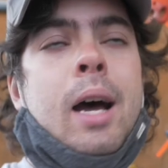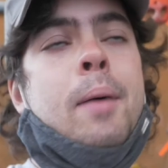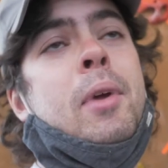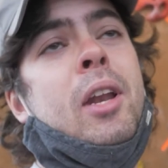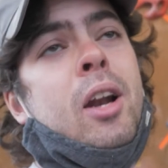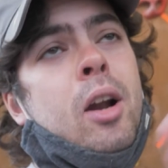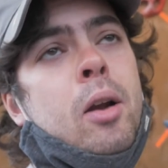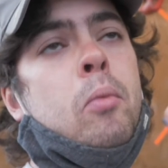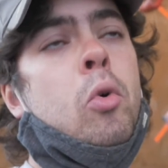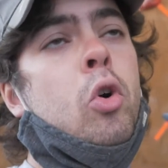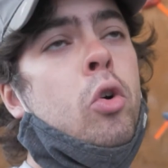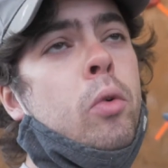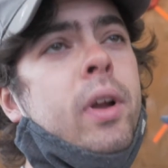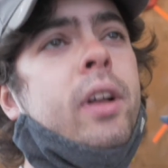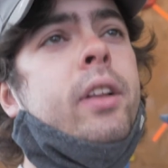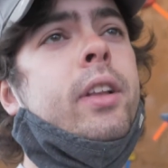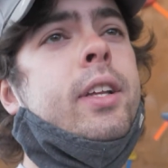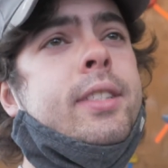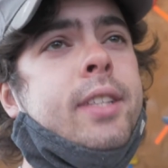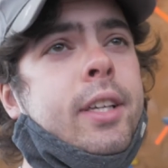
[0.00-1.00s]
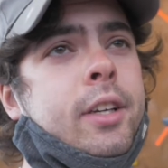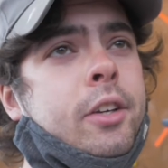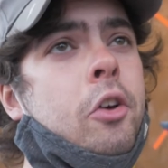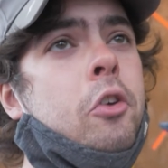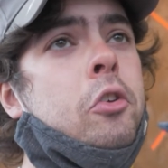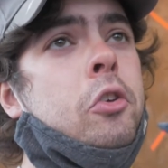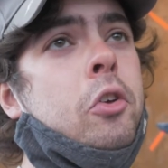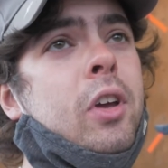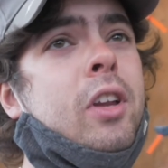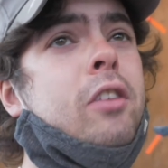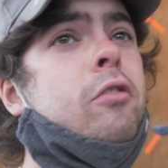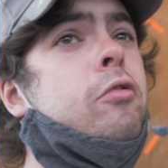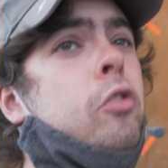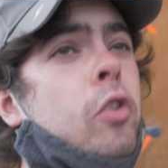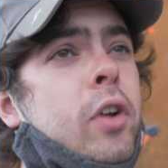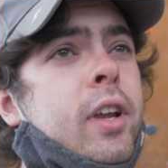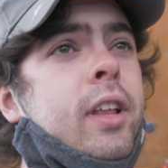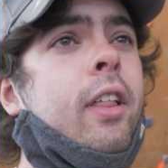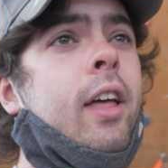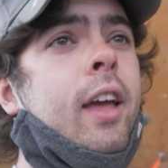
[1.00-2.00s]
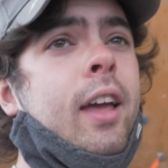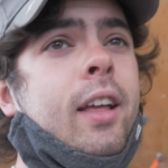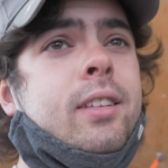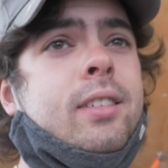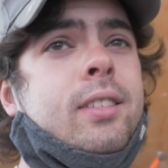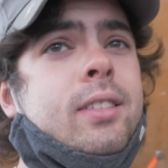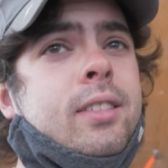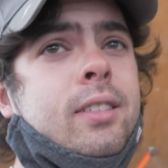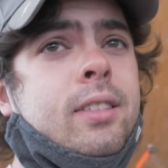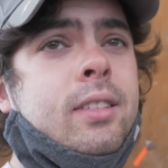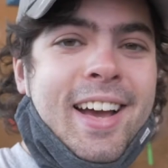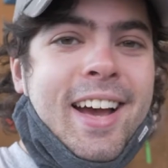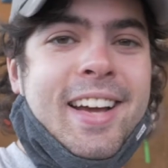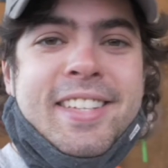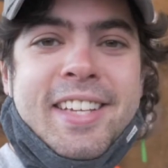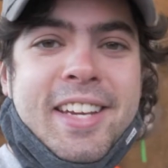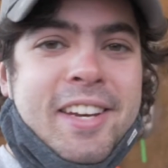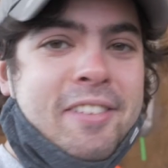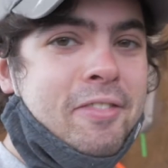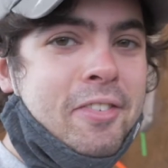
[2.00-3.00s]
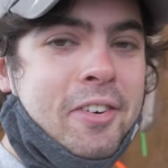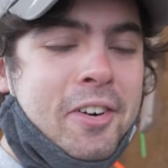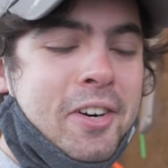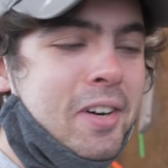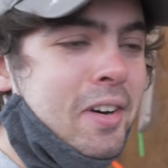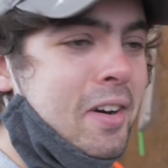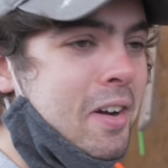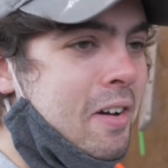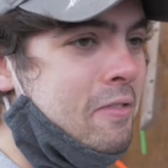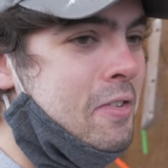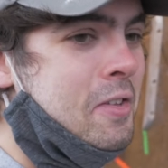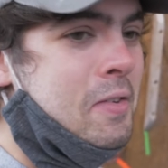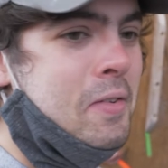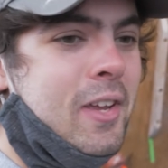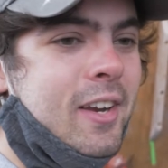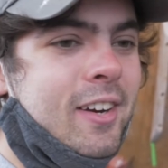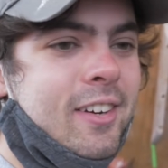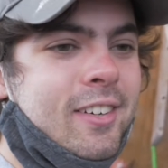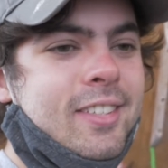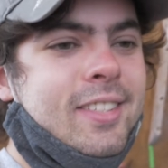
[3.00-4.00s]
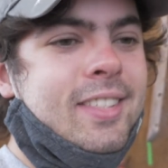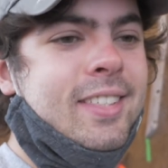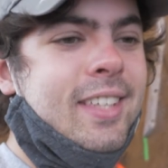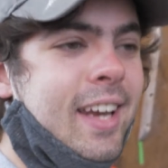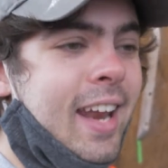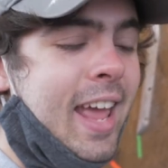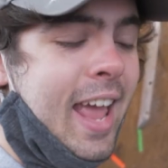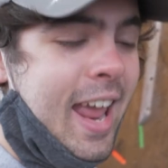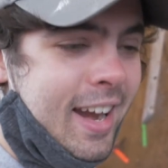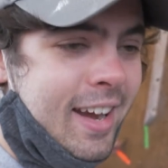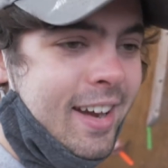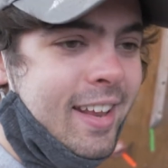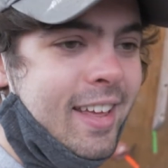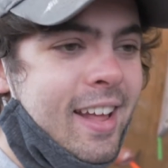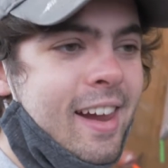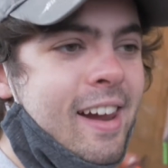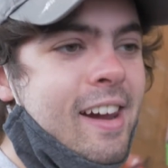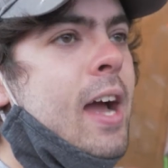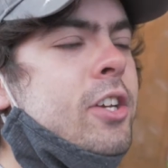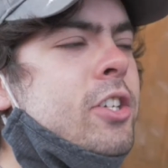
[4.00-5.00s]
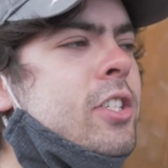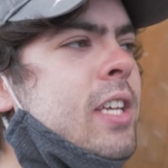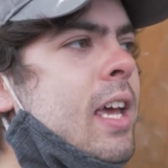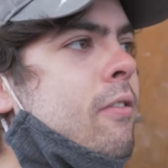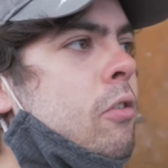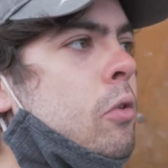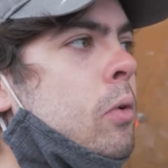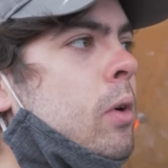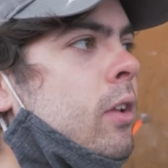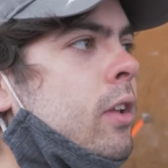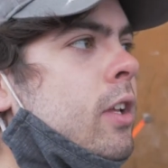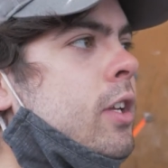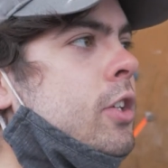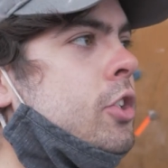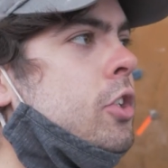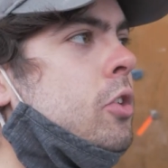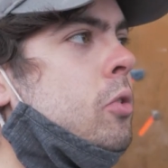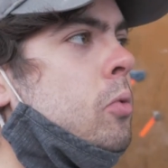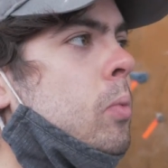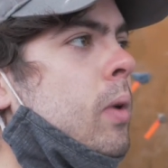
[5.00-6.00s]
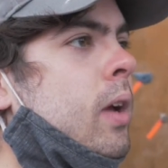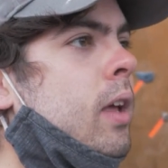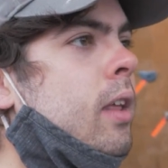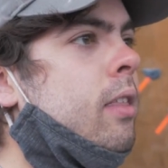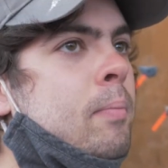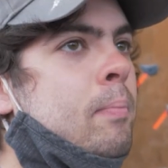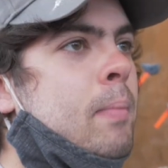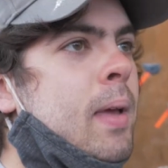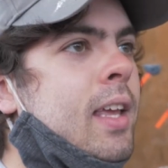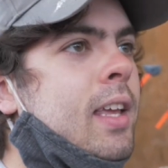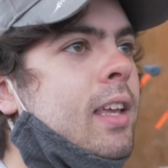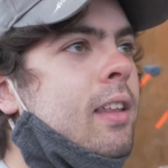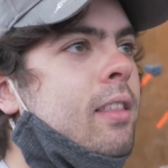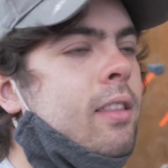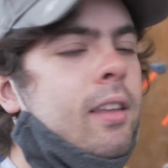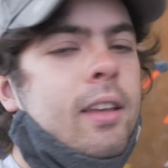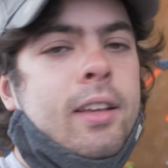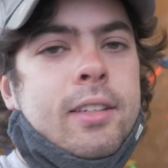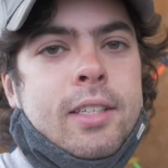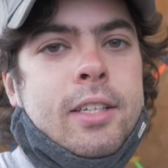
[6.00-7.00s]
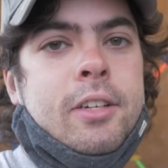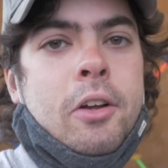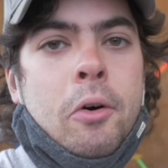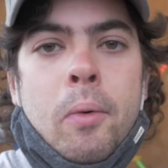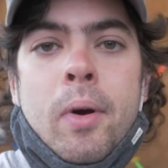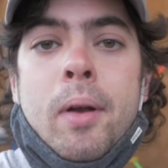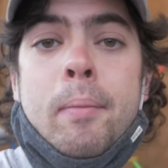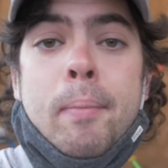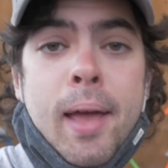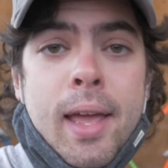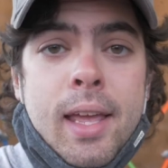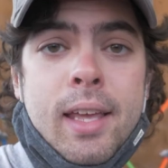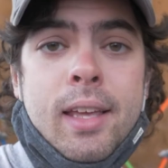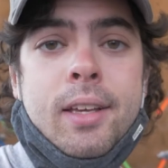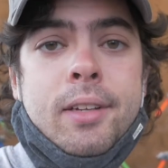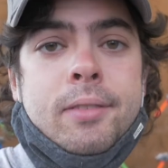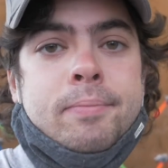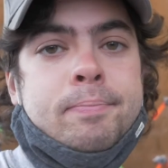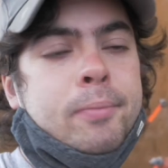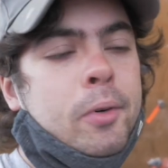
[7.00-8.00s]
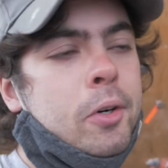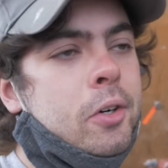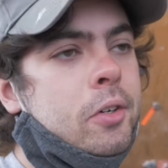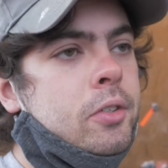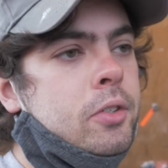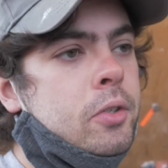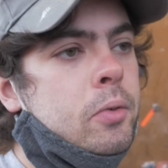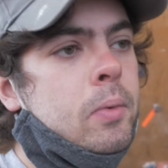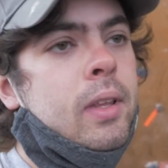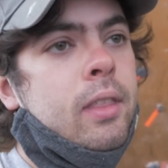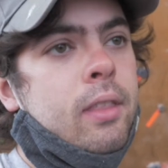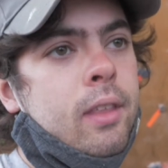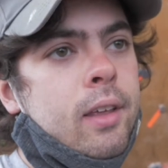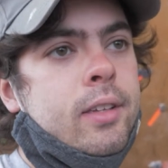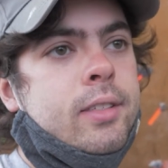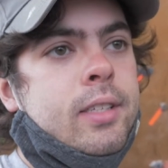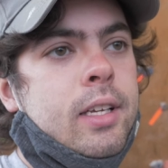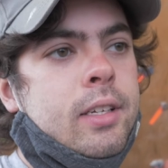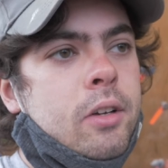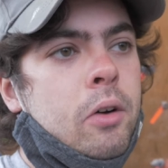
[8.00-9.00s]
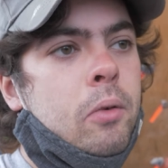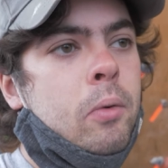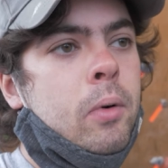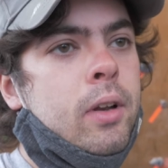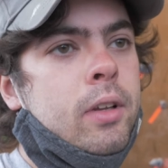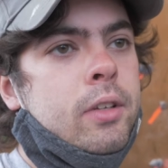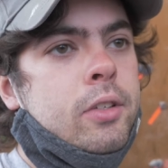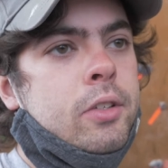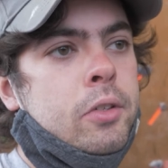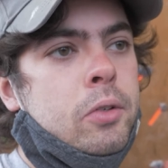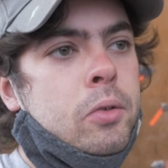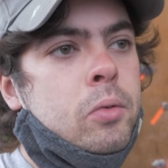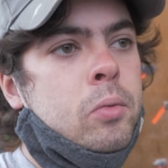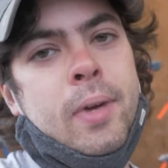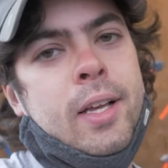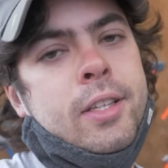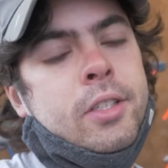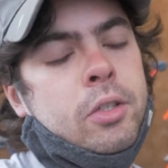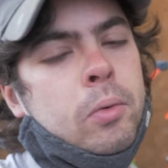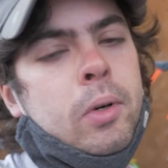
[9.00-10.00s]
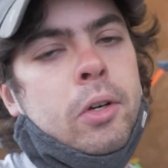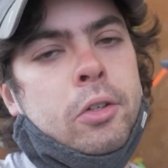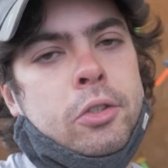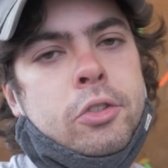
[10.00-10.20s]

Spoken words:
mean, on a more realistic note, you can freelance. I did it for a few years and hated it. I just have a real issue with making things I don't want to make or doing things I don't want to do. It's a real